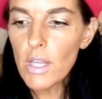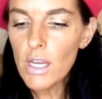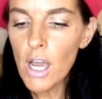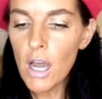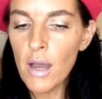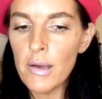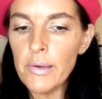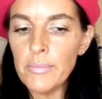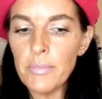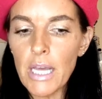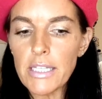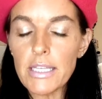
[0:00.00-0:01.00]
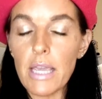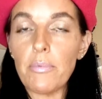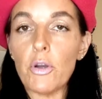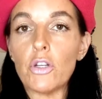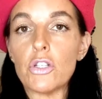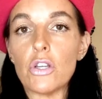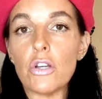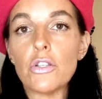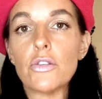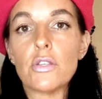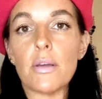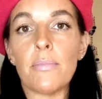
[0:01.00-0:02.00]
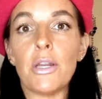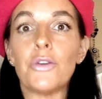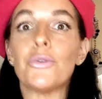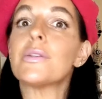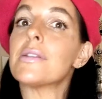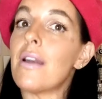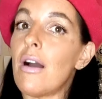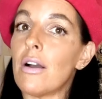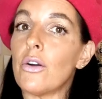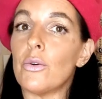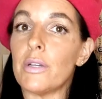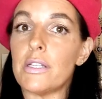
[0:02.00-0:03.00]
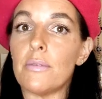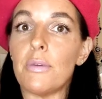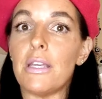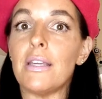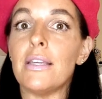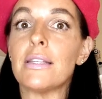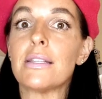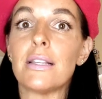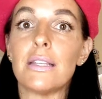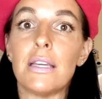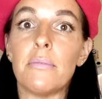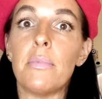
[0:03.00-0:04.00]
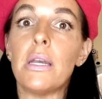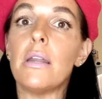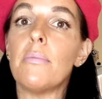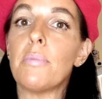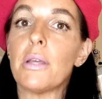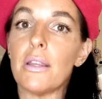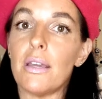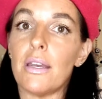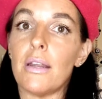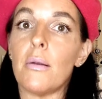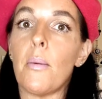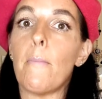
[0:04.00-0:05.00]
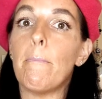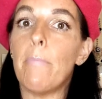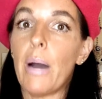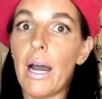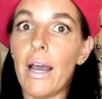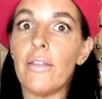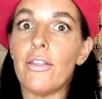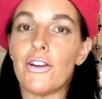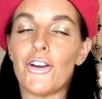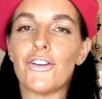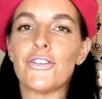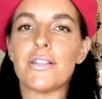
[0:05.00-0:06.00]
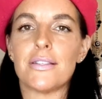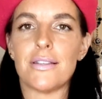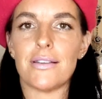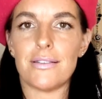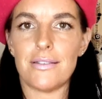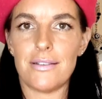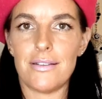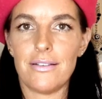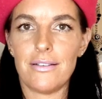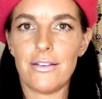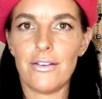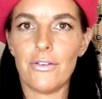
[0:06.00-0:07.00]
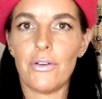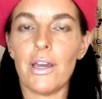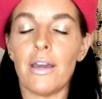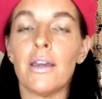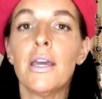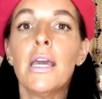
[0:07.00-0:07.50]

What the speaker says: A scapegoat is also somebody who is not going to be easily manipulated by the narcissist. Okay.